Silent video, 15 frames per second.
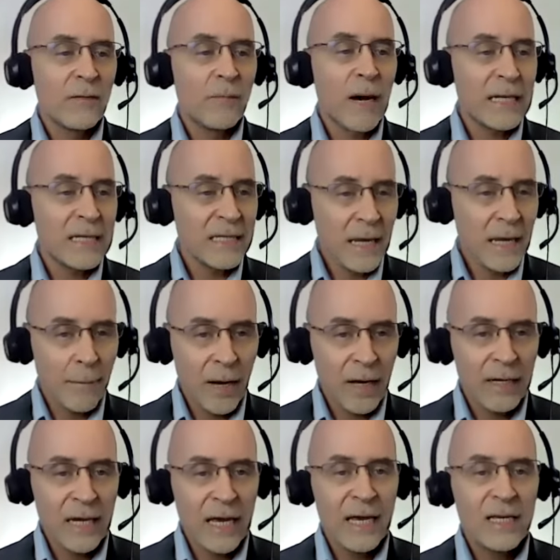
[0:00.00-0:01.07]
Mindset
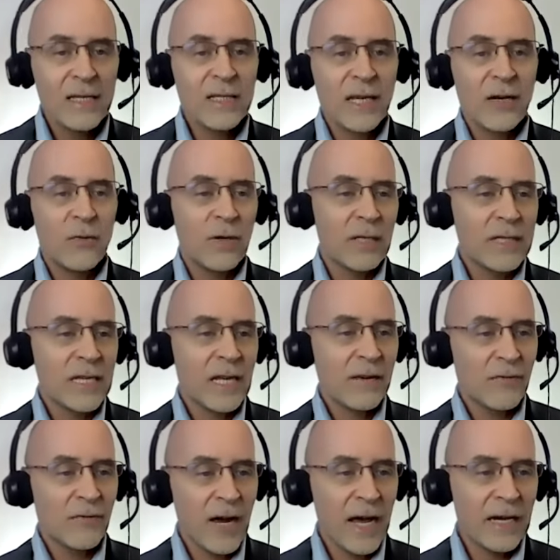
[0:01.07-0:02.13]
Mondays and Real Estate
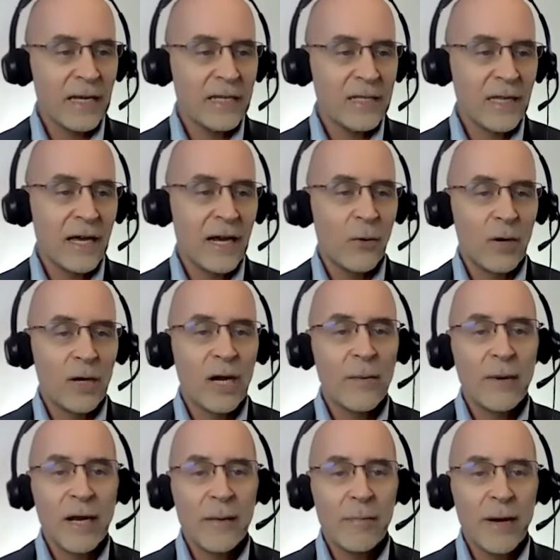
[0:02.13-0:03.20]
Fridays. There, we're
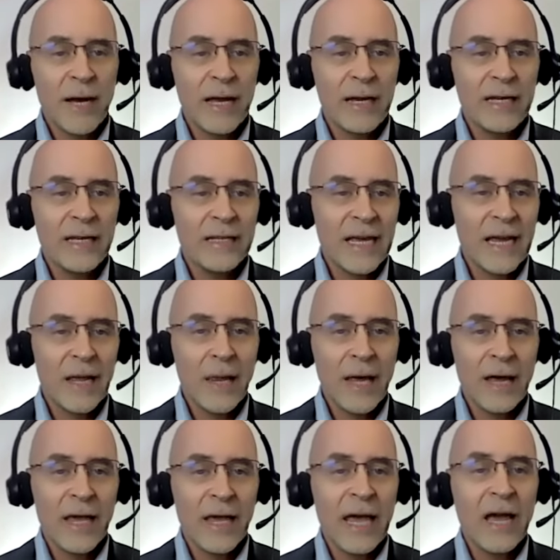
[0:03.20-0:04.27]
coming up on
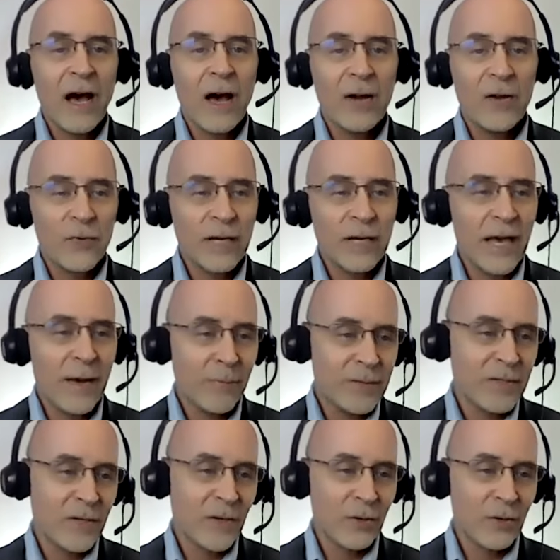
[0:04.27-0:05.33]
Daylon a hundred
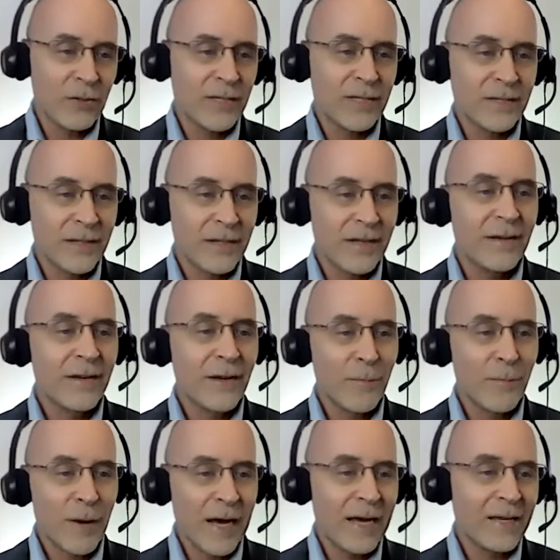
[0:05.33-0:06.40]
episodes
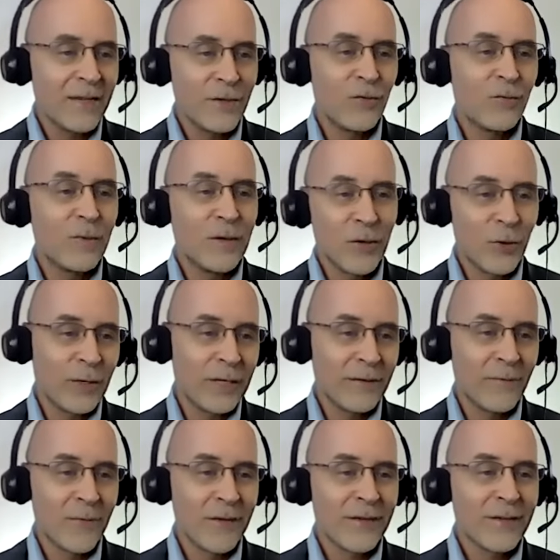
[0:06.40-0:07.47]
combined that you've been doing.
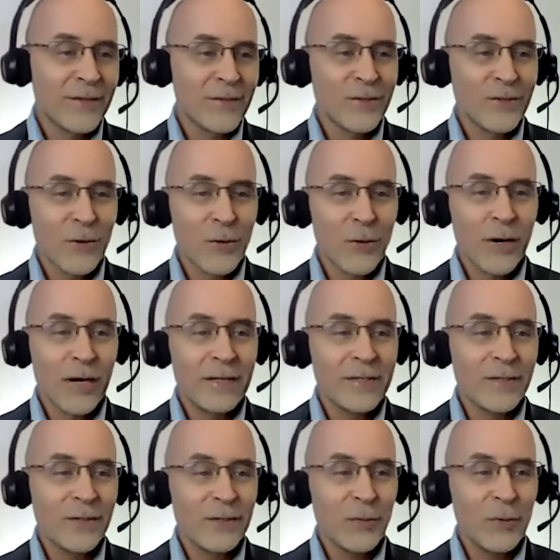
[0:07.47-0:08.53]
So uh,
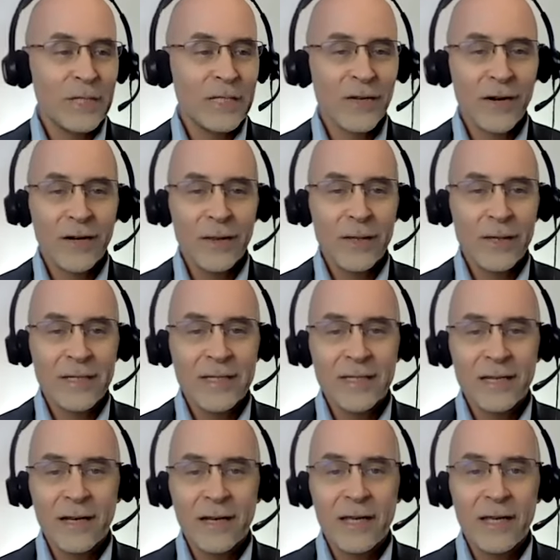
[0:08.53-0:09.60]
we started this
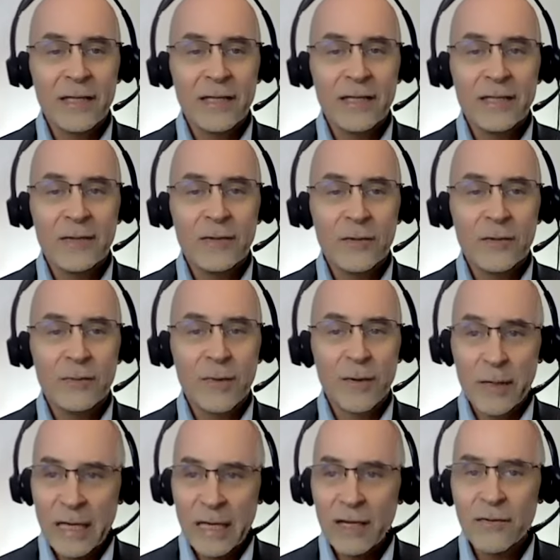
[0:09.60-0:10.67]
uh, in the
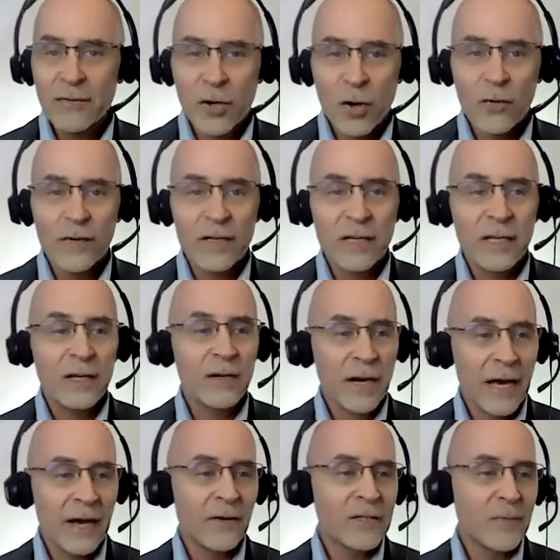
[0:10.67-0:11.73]
beginning of COVID, a year
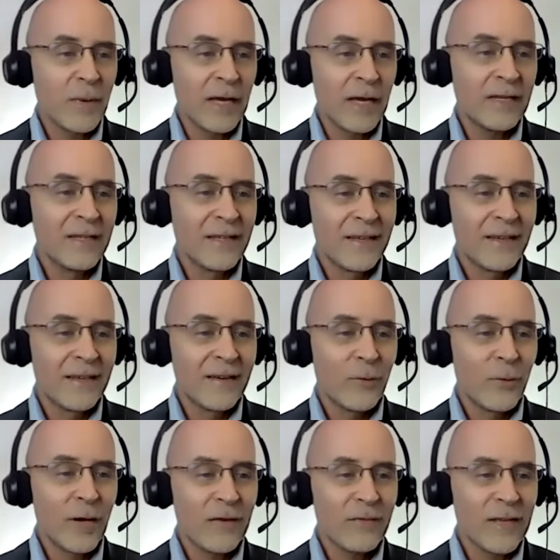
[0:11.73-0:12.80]
now it's been.
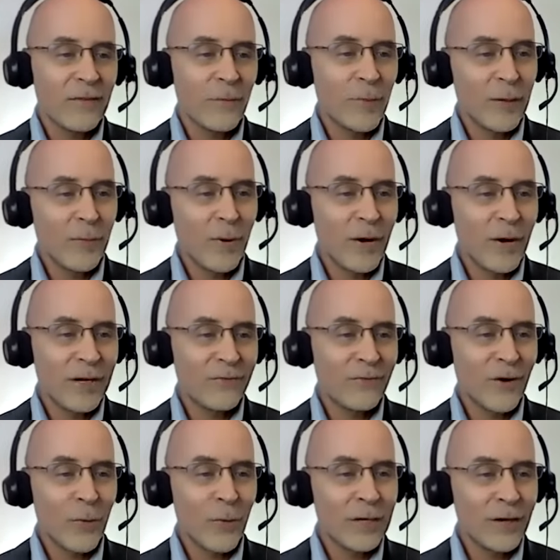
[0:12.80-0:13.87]
We'll have to have a big party
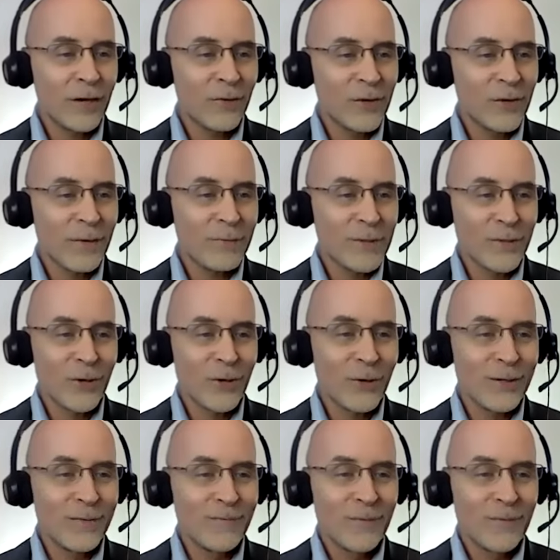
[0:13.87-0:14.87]
for our 100th episode,